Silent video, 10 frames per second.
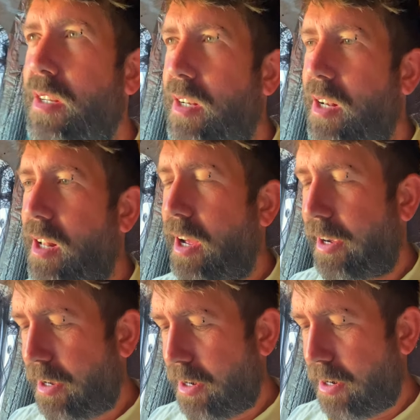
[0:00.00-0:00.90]
like
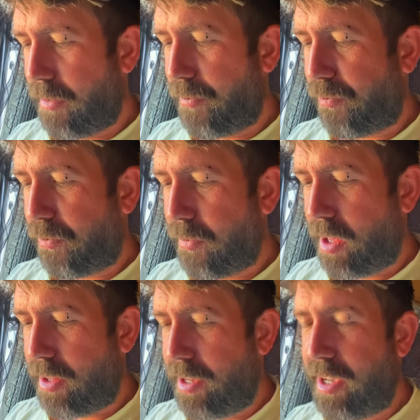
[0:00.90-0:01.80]
the
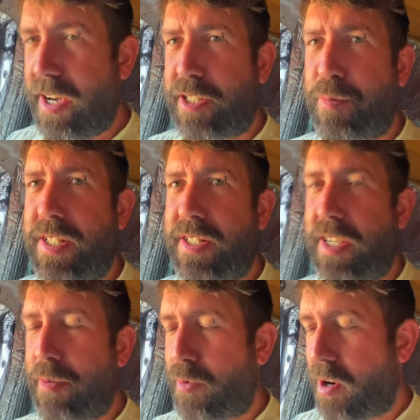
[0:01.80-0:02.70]

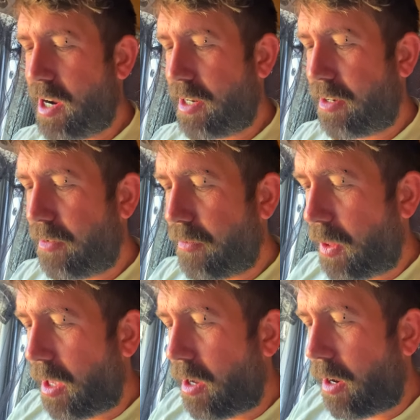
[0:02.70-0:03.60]
SPC brand
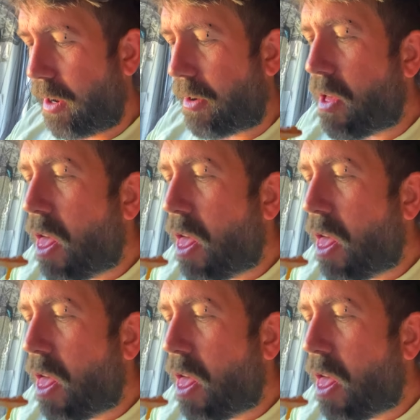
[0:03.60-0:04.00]
and